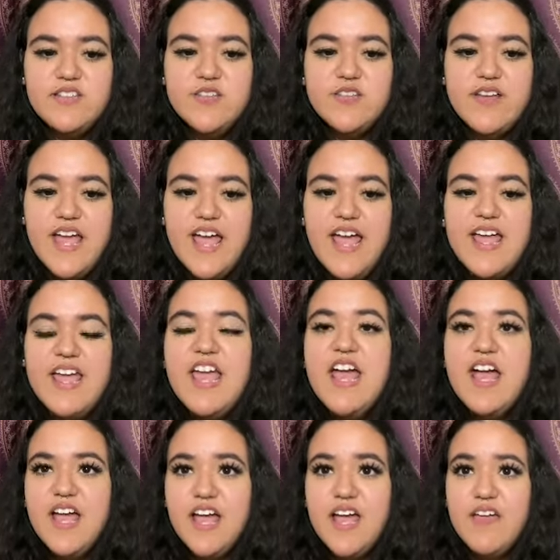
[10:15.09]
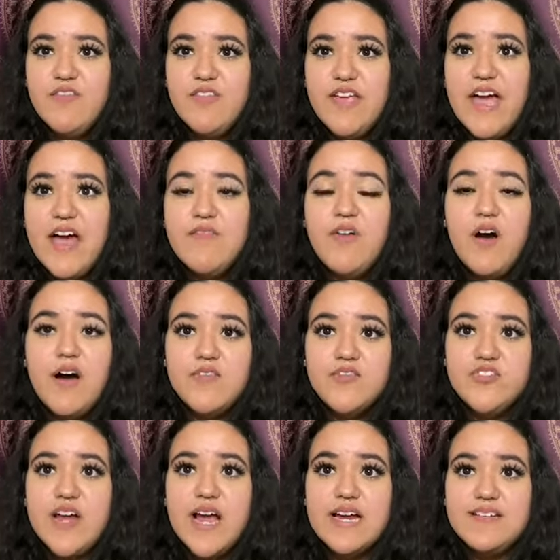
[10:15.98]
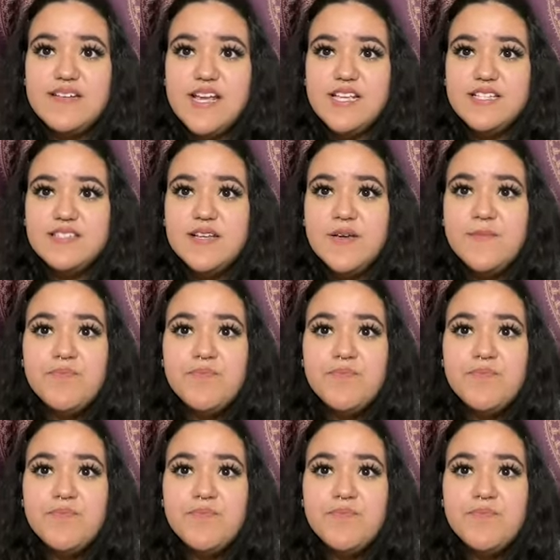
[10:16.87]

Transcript: okay if you have off track days,